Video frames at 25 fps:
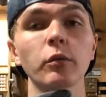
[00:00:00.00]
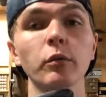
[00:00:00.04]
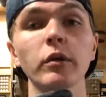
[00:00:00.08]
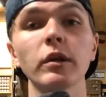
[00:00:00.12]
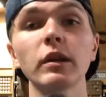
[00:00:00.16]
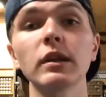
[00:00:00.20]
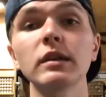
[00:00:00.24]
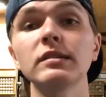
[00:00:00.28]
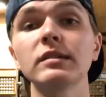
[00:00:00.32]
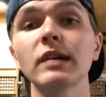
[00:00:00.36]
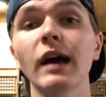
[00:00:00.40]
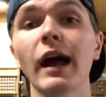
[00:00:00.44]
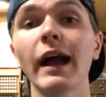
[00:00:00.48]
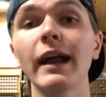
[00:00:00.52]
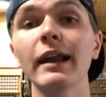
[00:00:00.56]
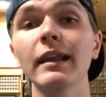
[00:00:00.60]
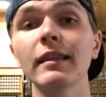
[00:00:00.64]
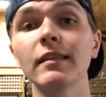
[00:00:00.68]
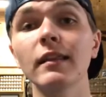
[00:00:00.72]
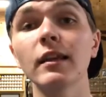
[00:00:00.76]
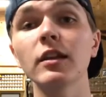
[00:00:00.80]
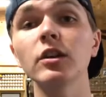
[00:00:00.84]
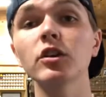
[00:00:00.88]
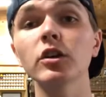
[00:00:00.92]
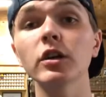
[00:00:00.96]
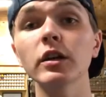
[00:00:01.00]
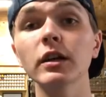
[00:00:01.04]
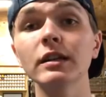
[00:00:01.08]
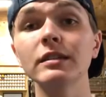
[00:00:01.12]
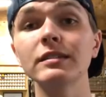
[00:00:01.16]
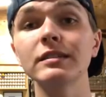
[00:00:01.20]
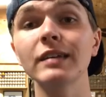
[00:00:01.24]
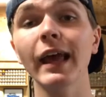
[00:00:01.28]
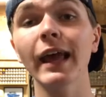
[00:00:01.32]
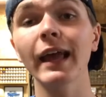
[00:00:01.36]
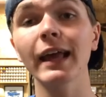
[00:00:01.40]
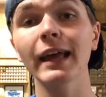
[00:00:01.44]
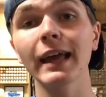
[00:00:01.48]
really tight, then you're gonna
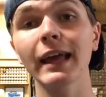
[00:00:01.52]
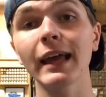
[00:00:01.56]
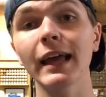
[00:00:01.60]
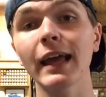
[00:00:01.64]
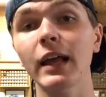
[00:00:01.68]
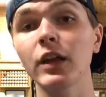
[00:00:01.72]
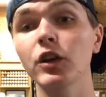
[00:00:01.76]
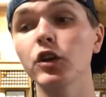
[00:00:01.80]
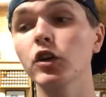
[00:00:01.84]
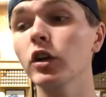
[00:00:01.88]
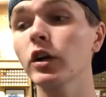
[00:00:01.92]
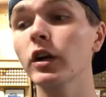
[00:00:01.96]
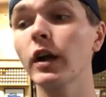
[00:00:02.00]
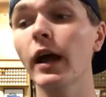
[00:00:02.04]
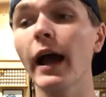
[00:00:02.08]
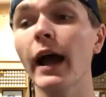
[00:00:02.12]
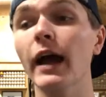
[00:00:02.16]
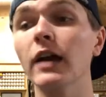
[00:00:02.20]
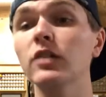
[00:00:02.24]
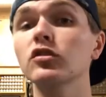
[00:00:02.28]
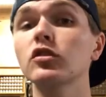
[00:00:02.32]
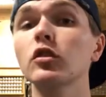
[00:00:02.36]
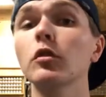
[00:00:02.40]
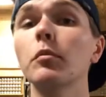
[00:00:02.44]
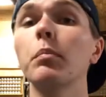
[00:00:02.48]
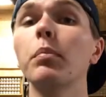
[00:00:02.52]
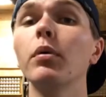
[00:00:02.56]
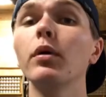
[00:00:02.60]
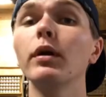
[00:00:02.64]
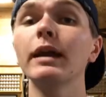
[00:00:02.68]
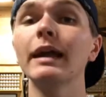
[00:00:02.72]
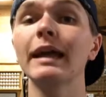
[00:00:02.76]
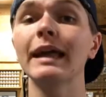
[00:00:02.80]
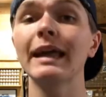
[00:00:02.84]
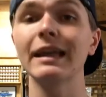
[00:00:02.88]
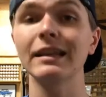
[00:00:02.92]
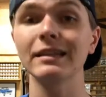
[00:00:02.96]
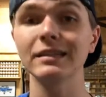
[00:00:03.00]
take it and you're gonna actually put
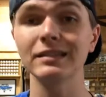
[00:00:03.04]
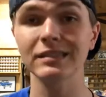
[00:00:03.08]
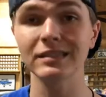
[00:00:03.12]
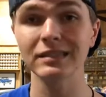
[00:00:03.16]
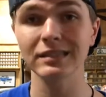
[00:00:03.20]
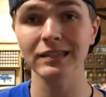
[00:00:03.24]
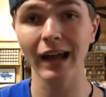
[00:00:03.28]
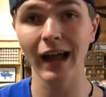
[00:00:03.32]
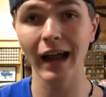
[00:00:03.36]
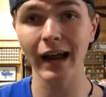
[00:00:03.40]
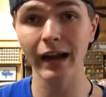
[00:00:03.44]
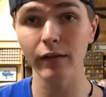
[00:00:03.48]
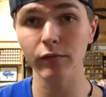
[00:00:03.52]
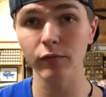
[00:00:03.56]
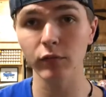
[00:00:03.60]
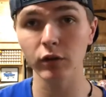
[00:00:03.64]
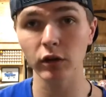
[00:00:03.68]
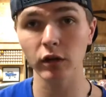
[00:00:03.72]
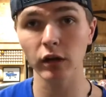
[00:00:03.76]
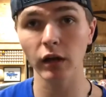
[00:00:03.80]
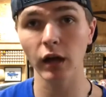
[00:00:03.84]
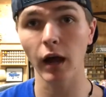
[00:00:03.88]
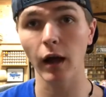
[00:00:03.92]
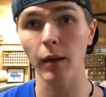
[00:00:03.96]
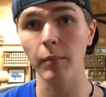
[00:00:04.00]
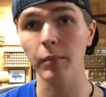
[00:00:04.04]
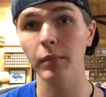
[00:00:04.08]
it inside of your cup,